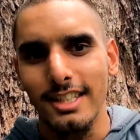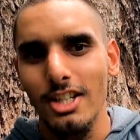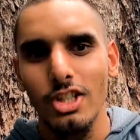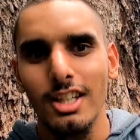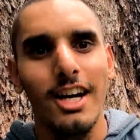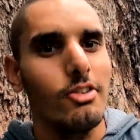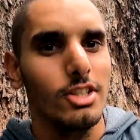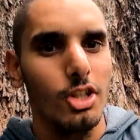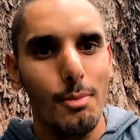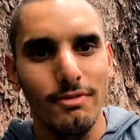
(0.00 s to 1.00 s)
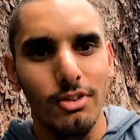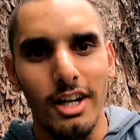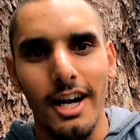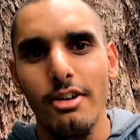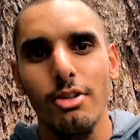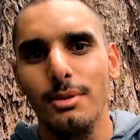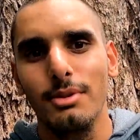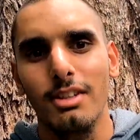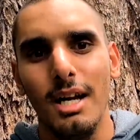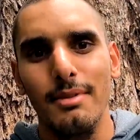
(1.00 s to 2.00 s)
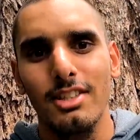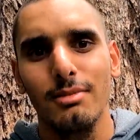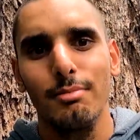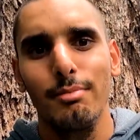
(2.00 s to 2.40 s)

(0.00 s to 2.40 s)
Initially, I was just hoping for 100 subscribers